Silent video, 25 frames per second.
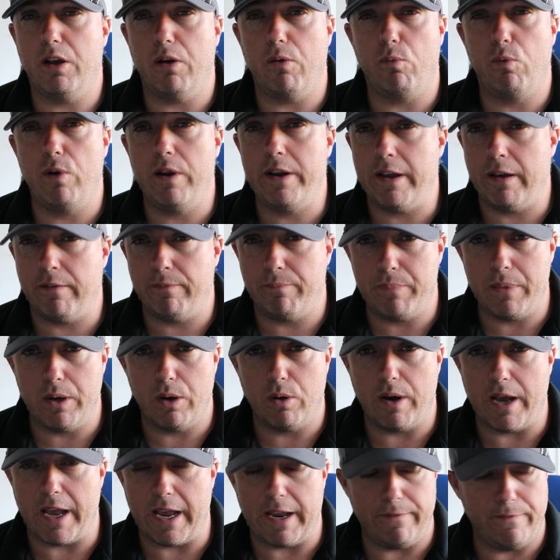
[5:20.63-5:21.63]
we have
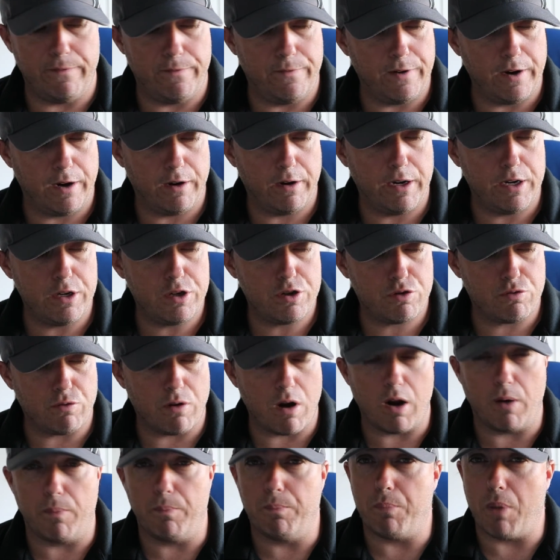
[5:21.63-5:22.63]
built a very
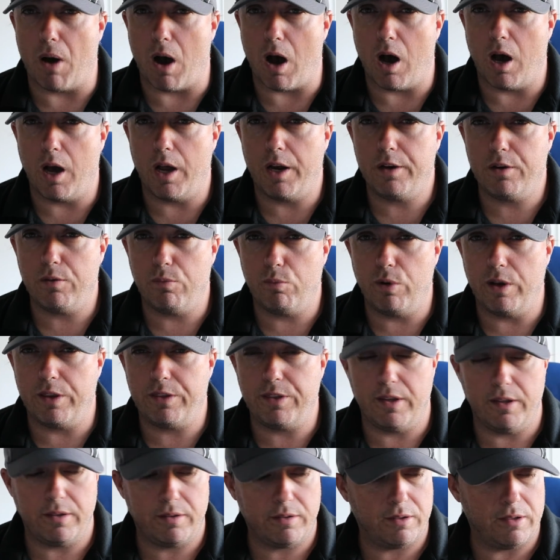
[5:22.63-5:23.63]
strong bond
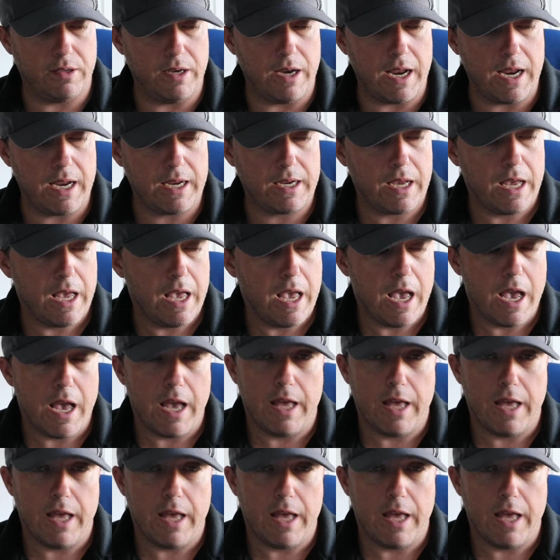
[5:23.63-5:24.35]
with this snake.